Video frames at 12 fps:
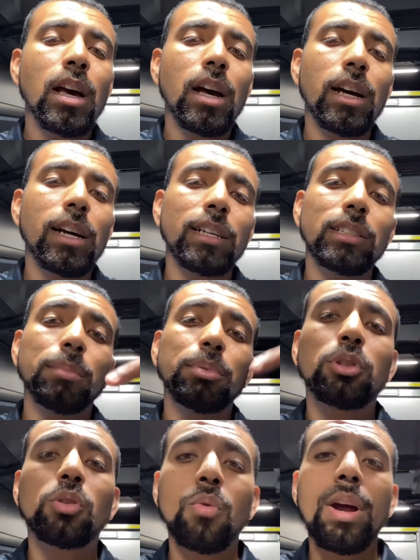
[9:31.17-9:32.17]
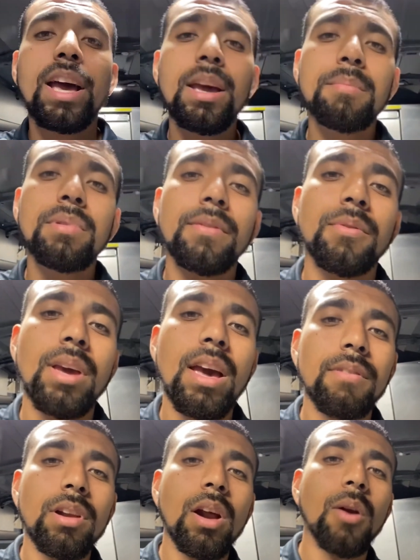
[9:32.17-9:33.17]
uh, subscribe if you
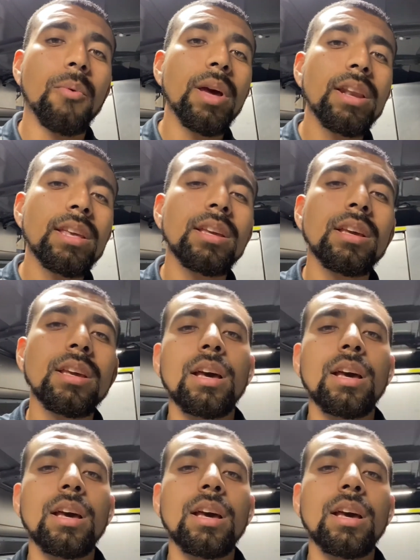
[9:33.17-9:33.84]
haven't already.